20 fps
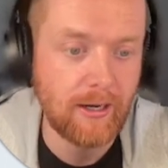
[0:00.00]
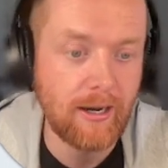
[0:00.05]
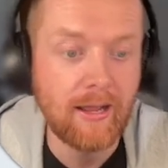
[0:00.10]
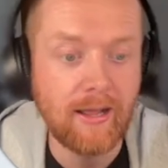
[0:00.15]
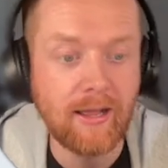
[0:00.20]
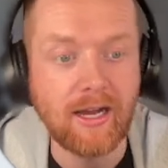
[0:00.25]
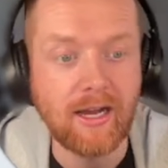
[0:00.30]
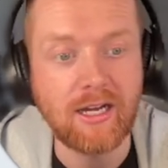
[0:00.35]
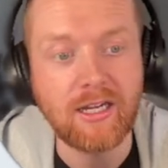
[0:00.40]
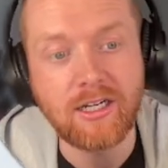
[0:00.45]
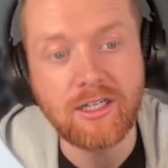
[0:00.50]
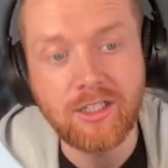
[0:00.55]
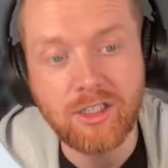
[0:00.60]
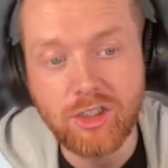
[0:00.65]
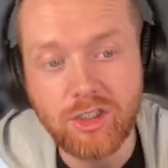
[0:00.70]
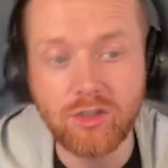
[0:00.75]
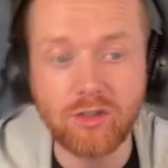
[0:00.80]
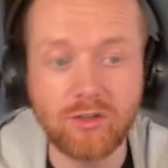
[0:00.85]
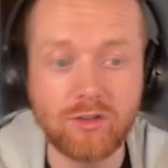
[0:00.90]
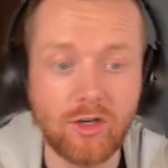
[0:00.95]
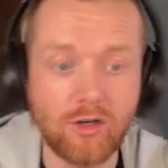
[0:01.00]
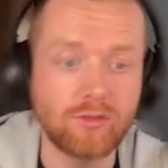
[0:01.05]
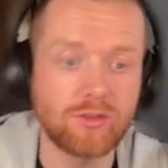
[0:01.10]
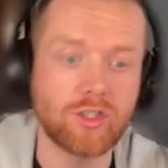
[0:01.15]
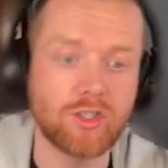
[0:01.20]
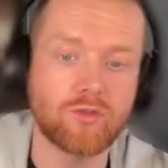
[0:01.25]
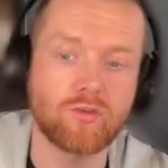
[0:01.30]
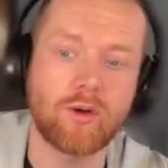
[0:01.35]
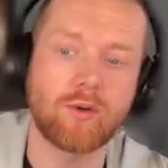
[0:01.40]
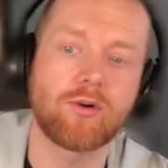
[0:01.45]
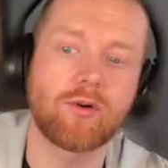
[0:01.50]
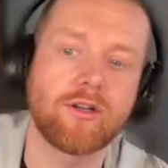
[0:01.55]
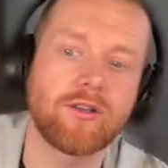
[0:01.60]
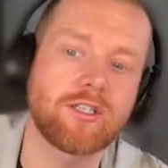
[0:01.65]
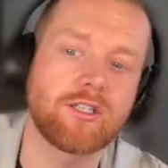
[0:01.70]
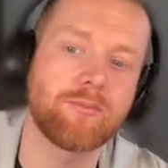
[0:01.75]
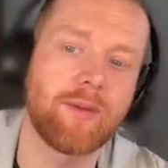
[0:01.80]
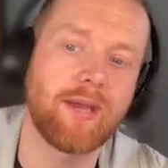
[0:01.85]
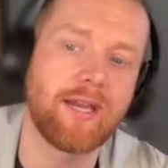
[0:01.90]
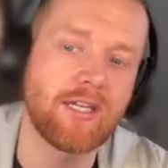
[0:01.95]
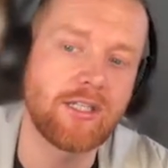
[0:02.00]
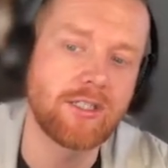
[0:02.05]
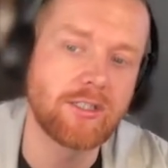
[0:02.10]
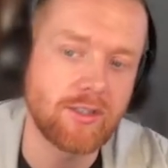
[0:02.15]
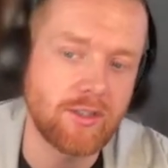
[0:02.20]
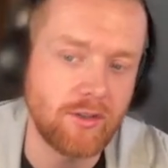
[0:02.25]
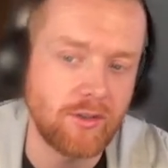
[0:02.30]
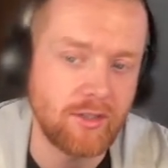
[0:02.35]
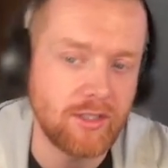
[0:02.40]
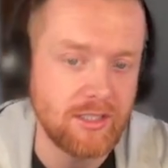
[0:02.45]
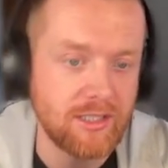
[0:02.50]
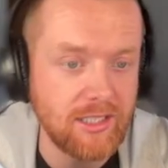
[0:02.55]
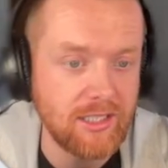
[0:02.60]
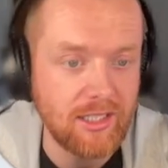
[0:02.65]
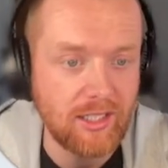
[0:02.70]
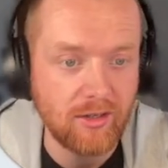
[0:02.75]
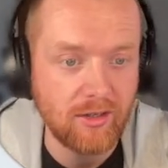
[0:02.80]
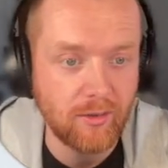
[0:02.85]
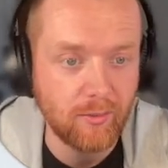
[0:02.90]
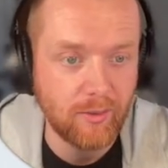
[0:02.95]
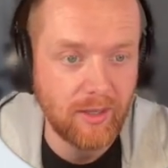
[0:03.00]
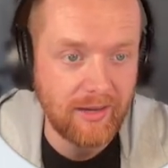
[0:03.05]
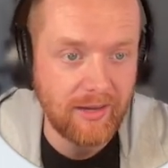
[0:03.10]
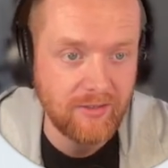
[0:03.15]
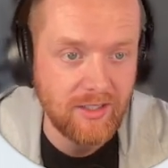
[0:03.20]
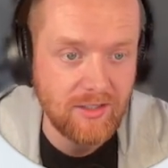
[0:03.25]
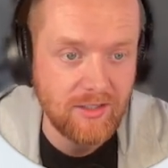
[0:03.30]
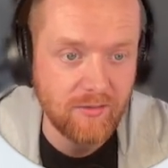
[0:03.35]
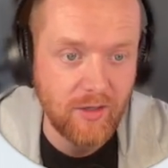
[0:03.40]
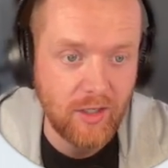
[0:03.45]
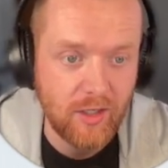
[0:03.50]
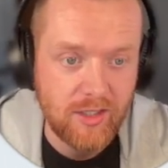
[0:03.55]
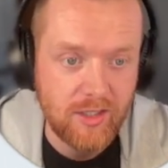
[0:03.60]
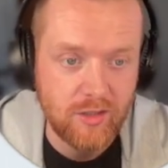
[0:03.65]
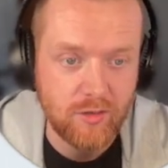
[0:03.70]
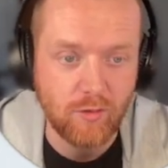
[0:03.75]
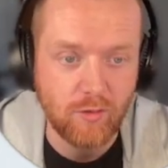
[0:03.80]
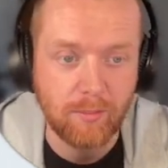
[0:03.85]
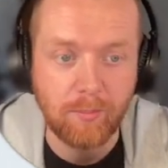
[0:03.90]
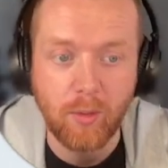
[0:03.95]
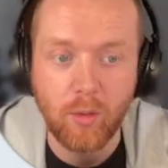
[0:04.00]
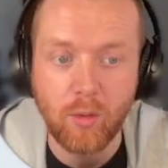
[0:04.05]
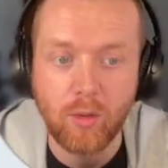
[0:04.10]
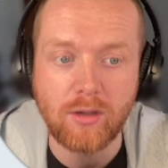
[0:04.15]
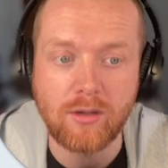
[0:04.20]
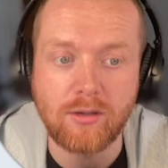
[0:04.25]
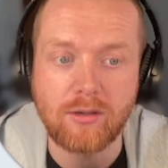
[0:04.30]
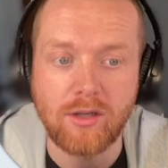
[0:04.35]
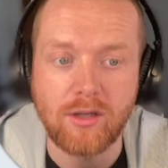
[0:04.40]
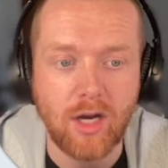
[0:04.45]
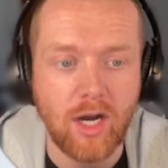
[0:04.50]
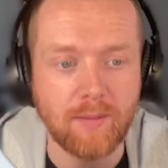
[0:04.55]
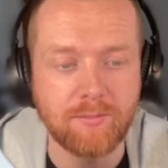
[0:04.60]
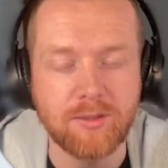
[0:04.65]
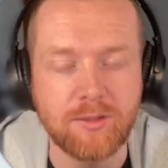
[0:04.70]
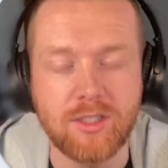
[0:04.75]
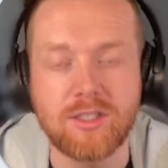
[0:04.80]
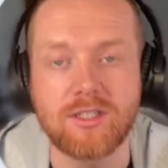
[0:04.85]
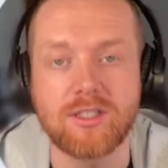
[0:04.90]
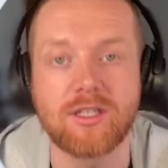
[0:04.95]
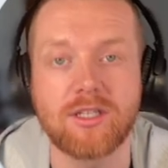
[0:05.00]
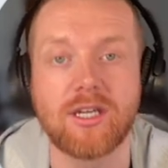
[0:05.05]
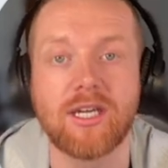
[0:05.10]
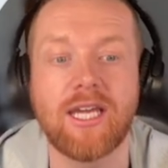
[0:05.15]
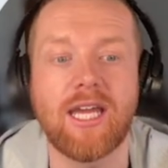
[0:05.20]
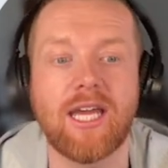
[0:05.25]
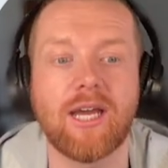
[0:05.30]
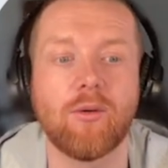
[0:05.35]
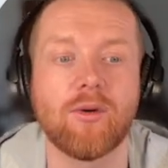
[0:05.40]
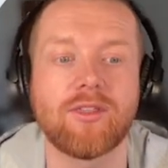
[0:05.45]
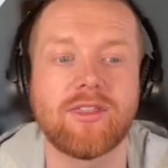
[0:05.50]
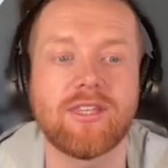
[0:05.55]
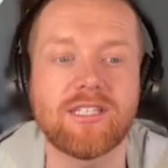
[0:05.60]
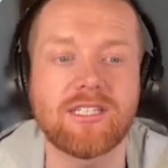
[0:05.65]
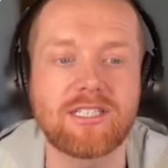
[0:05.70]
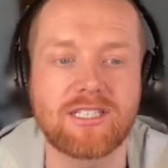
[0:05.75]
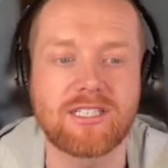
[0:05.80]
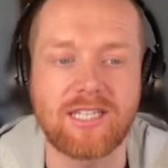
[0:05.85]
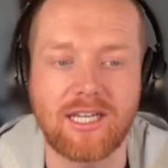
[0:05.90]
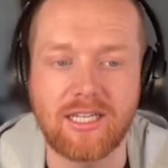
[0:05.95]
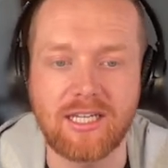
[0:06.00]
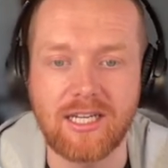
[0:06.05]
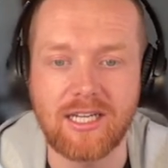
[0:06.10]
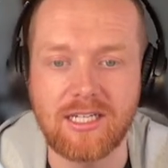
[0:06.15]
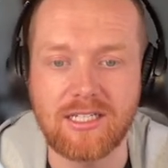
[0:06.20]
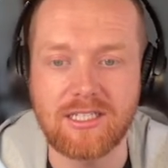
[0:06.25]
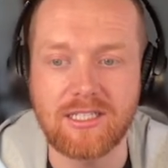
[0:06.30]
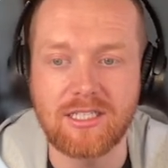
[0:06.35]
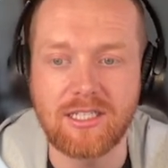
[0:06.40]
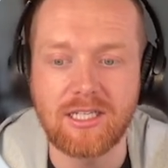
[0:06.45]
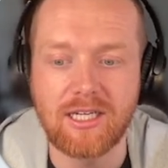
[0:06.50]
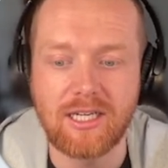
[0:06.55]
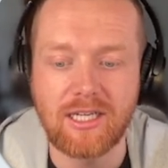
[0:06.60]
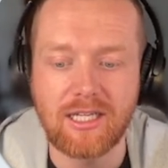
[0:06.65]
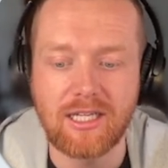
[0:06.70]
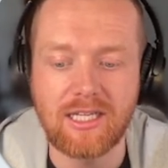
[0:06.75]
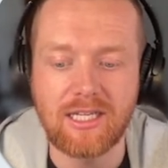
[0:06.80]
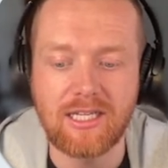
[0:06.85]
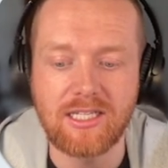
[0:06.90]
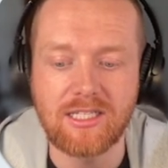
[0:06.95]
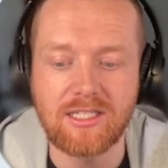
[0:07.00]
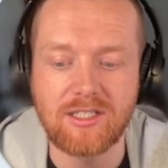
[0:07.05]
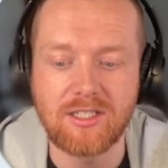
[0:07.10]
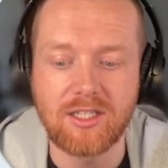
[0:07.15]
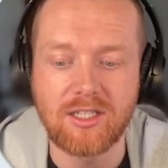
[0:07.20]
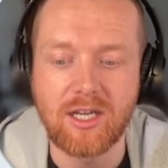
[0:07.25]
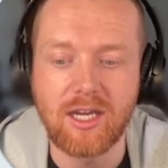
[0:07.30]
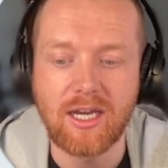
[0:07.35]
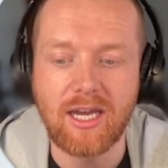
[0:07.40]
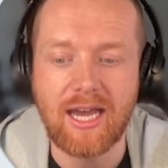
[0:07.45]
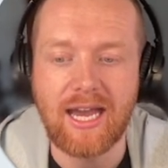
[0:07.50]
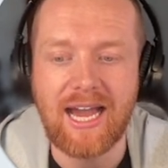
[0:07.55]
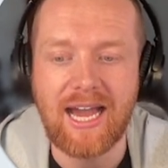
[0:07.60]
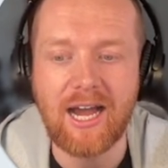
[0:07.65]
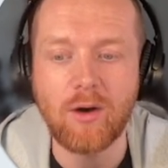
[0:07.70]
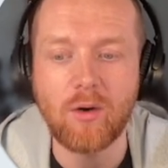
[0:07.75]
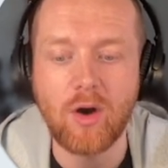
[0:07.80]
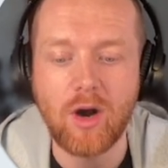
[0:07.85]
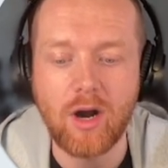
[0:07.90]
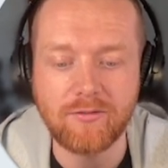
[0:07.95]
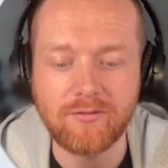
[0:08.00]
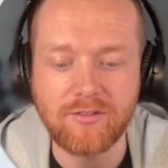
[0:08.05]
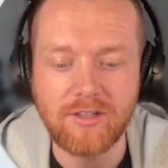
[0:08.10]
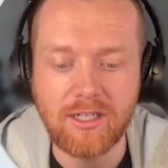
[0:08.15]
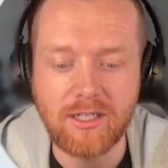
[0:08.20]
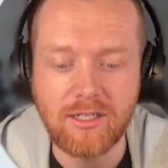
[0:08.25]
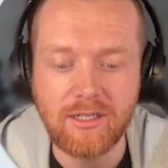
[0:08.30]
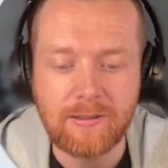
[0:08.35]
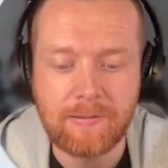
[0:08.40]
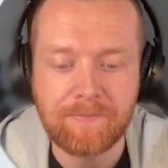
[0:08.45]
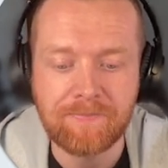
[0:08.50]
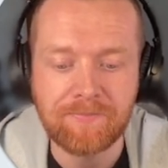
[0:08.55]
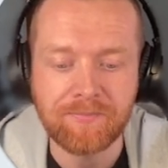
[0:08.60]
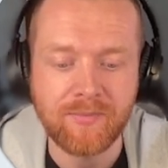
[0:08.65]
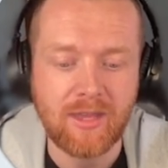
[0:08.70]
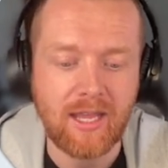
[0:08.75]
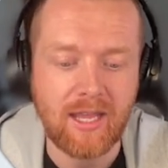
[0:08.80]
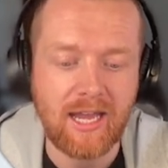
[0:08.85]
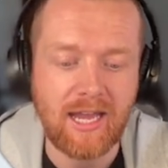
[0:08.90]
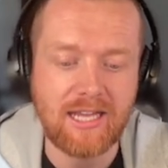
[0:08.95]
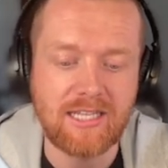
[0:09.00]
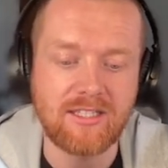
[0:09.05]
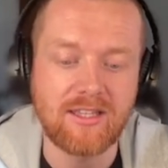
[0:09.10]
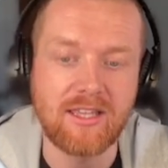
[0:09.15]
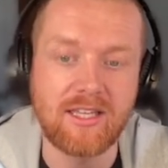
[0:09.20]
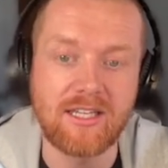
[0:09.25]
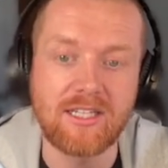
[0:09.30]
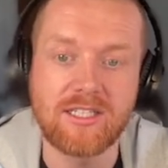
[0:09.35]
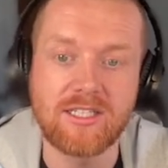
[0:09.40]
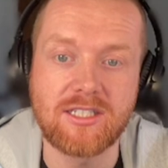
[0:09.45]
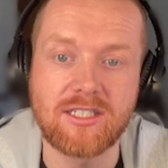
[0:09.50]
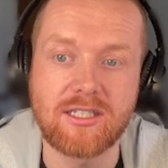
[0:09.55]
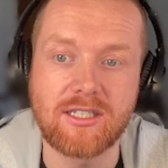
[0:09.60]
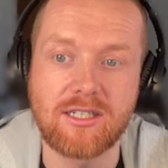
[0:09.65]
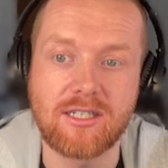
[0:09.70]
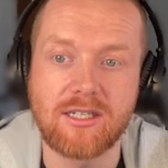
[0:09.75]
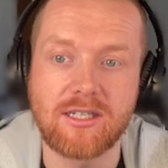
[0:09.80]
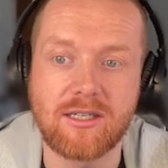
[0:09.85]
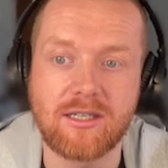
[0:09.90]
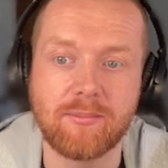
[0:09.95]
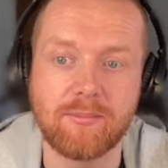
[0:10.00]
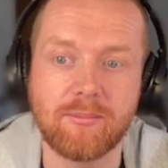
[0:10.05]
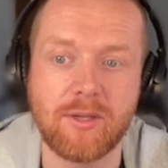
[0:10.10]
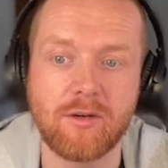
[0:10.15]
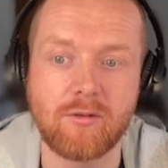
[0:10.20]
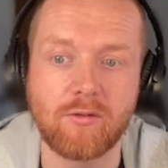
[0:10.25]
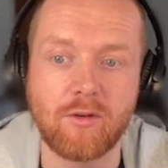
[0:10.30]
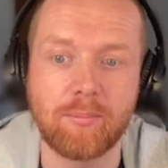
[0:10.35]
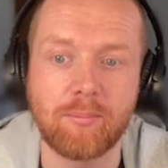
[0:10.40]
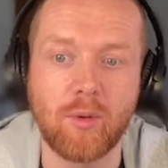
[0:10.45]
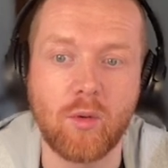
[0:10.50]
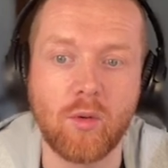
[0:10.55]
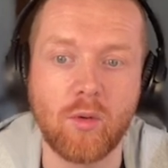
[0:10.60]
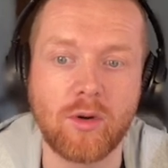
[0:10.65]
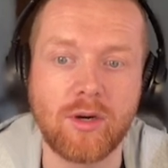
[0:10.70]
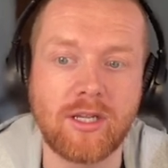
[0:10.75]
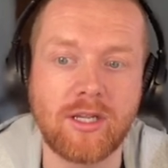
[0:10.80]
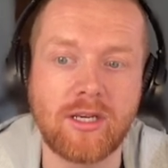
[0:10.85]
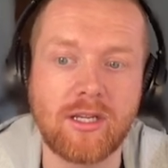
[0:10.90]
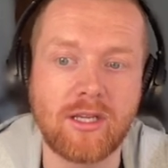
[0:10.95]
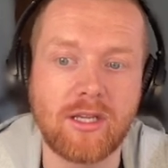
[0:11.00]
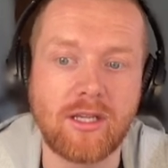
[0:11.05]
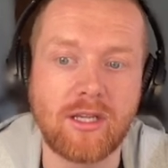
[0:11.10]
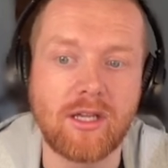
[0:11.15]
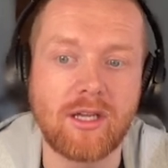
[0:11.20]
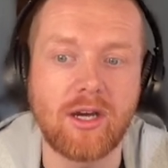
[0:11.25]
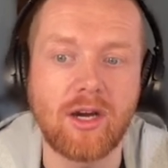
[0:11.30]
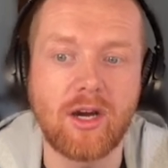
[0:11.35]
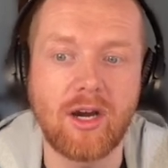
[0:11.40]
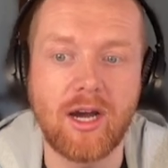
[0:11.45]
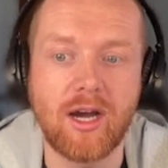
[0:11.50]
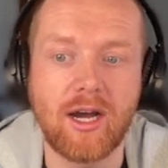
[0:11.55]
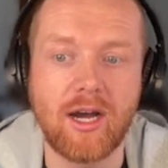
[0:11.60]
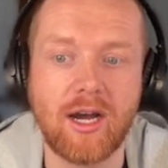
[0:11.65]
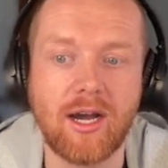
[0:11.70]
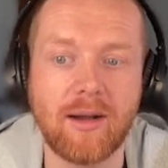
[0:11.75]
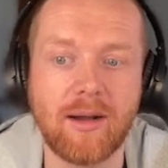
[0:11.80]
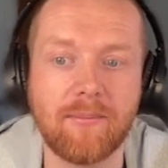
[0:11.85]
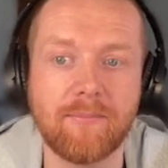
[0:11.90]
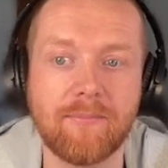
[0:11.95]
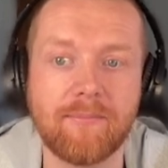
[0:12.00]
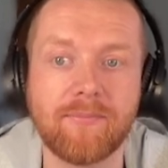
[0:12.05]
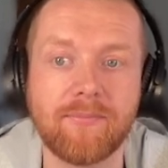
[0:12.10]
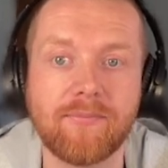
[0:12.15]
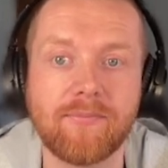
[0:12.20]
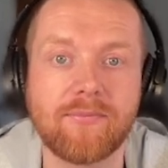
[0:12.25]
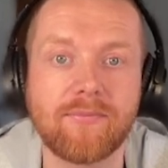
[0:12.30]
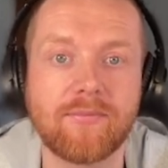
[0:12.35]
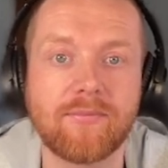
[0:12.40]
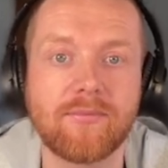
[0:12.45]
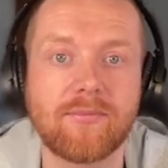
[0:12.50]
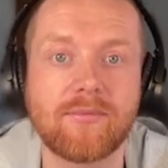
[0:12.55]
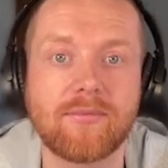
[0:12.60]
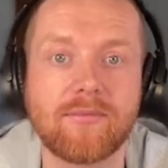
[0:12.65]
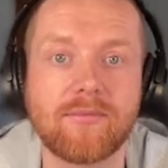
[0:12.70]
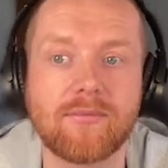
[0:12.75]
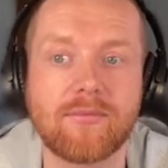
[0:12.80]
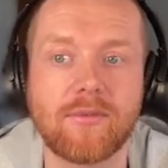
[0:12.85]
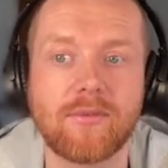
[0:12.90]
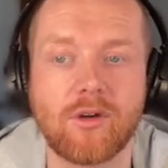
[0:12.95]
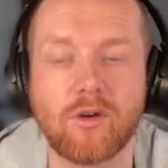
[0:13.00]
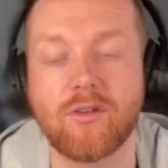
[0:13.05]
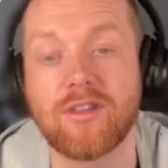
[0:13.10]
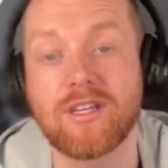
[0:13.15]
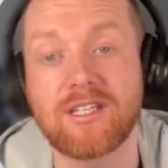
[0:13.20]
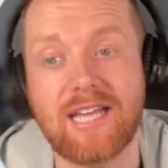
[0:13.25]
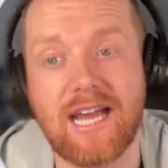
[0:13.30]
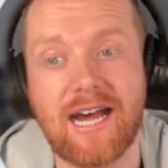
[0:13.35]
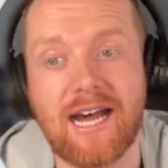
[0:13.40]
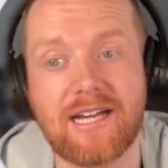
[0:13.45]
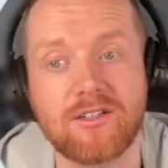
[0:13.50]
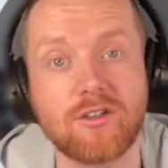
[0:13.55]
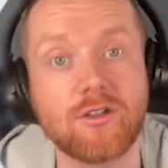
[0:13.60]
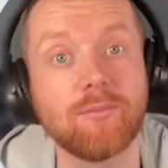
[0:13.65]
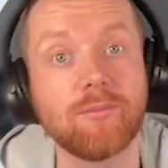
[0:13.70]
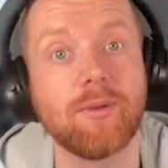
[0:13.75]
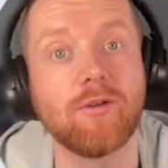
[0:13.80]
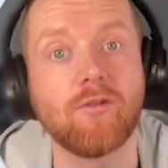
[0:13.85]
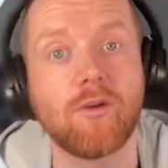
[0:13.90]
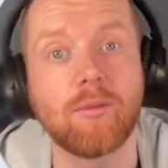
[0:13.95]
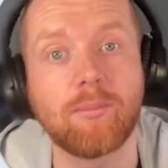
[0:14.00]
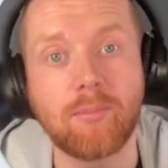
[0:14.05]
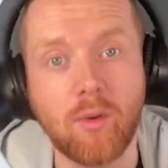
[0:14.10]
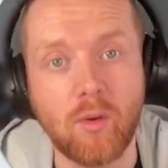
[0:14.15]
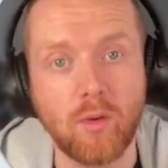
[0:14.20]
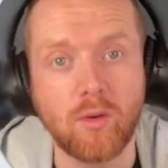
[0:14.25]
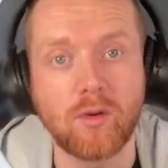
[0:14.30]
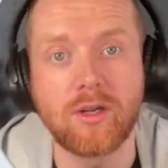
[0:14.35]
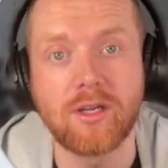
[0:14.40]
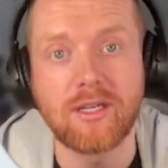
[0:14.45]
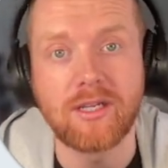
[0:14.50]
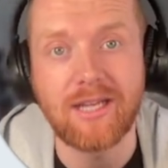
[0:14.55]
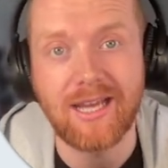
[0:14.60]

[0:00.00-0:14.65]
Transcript: An additional note, just while we're on this page, you can see here that we have these various report options. And what this is telling us is how often has this been reported, or this hazard been reported